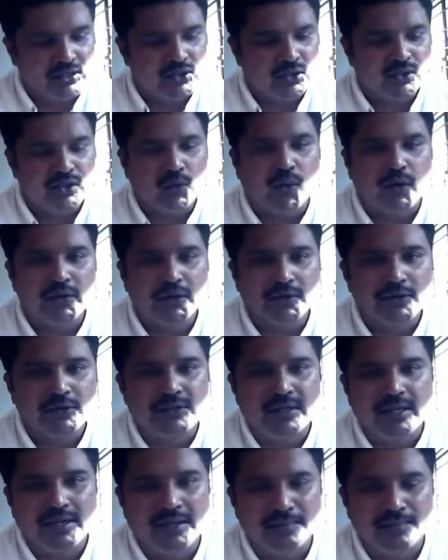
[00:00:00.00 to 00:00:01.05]
So they wanted
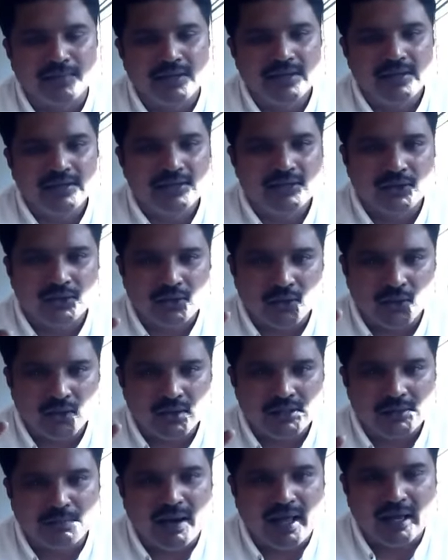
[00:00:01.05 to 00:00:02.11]
to see him. So
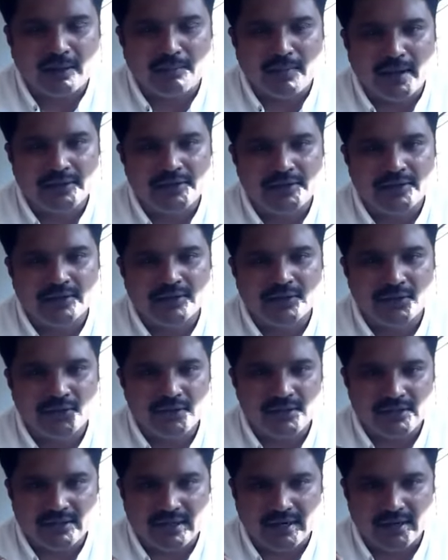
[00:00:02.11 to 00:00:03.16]
through his black magic,
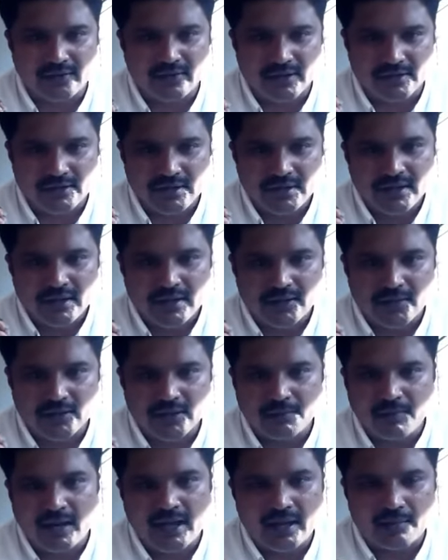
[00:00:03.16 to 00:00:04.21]
through his kind of
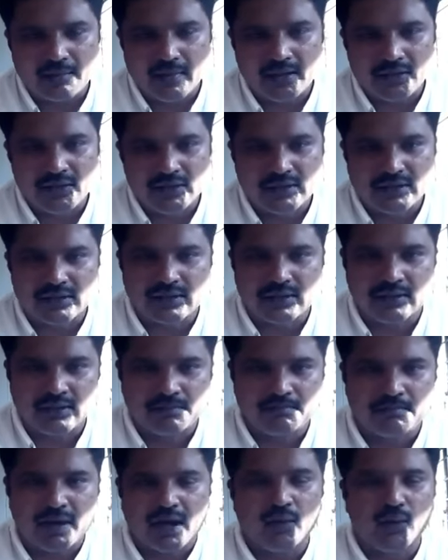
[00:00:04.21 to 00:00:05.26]
the black magic
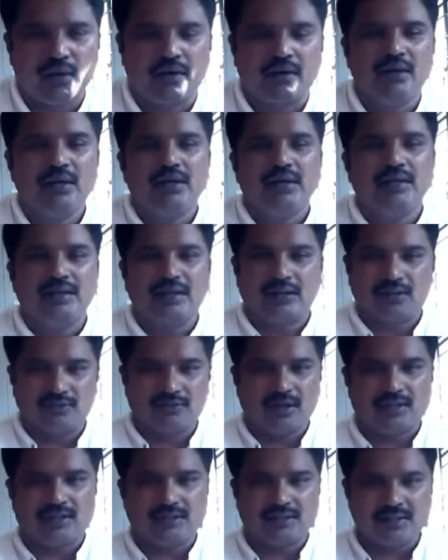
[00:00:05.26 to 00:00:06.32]
power,
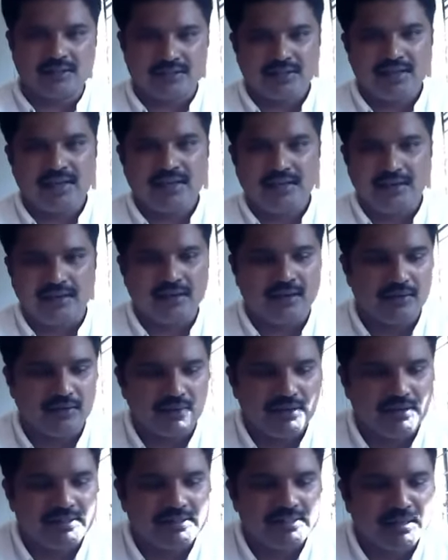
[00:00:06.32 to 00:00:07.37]
Dr. Faustus, he
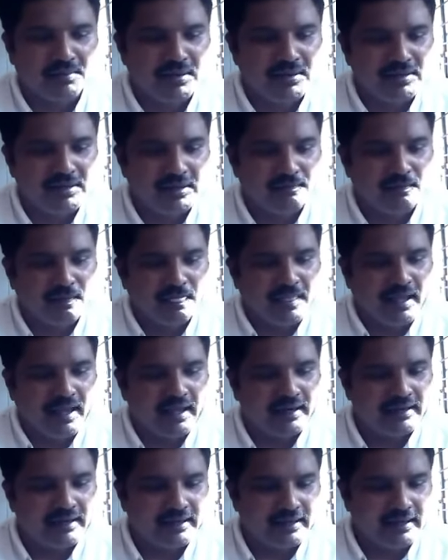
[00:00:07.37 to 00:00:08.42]
summoned him,
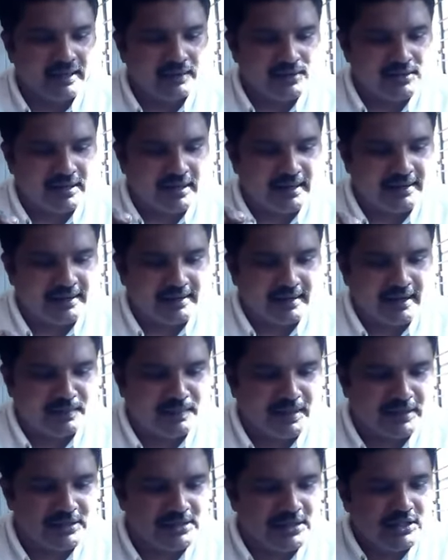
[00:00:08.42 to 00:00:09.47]
and he gives an
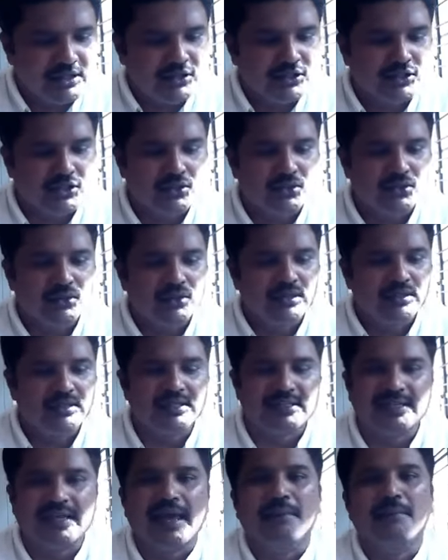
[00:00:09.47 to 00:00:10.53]
entertainment to
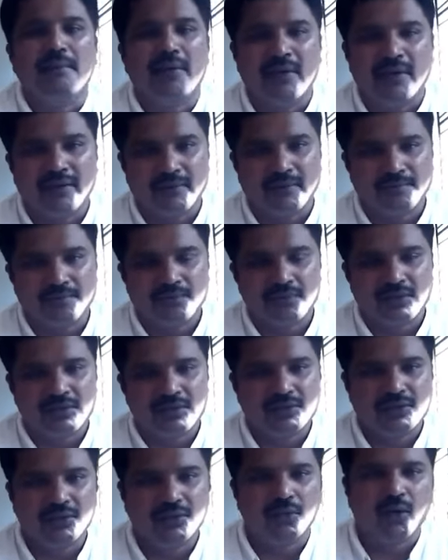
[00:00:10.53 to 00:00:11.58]
this emperor.
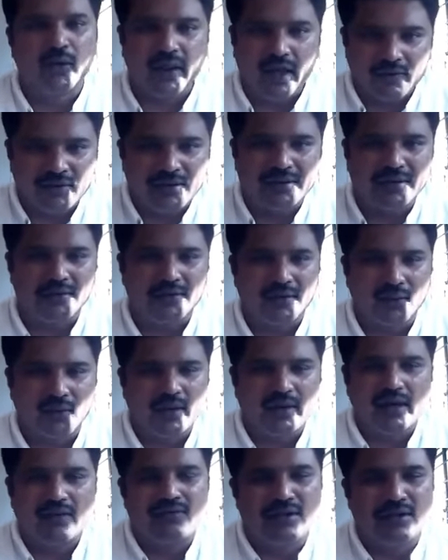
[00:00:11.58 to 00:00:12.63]
So one after
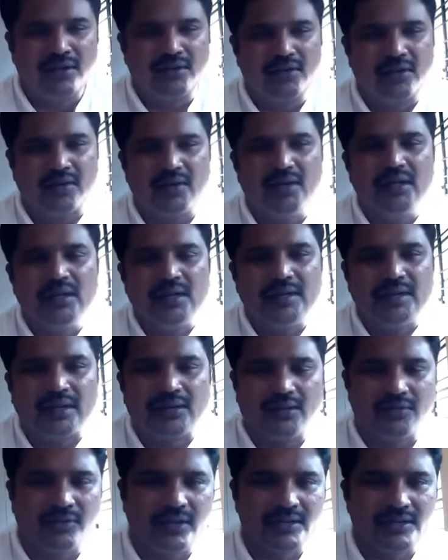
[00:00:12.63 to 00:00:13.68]
another,
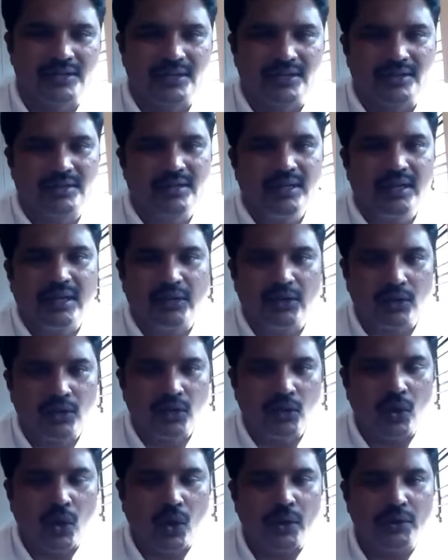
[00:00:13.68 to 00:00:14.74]
Dr. Faustus,
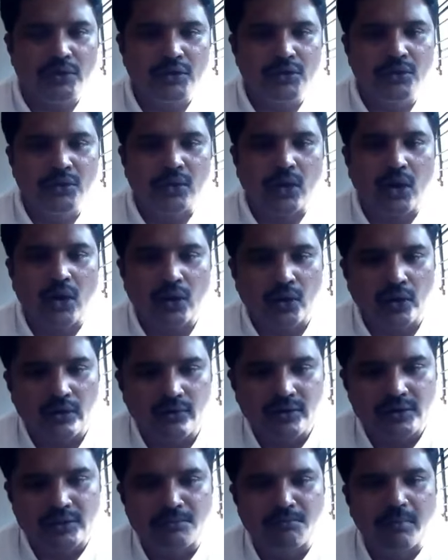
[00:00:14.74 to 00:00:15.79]
go on to do all
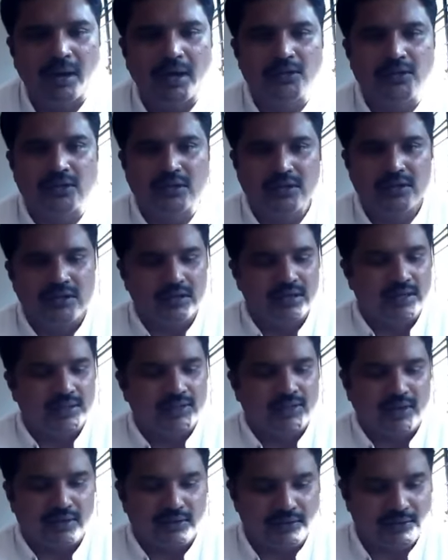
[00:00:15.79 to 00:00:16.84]
kind of these magic
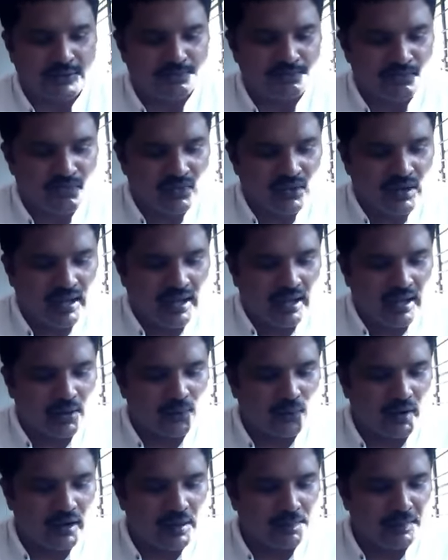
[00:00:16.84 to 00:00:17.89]
things.
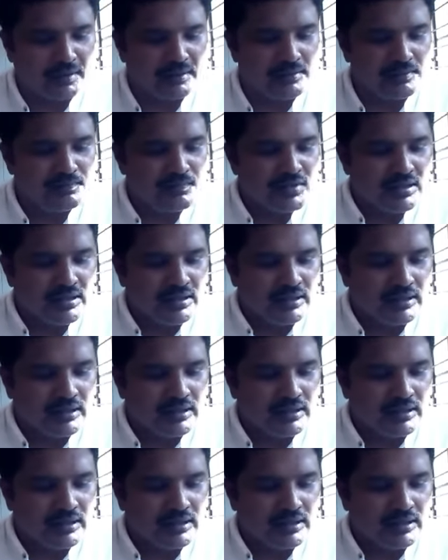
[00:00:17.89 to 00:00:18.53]
And what happened?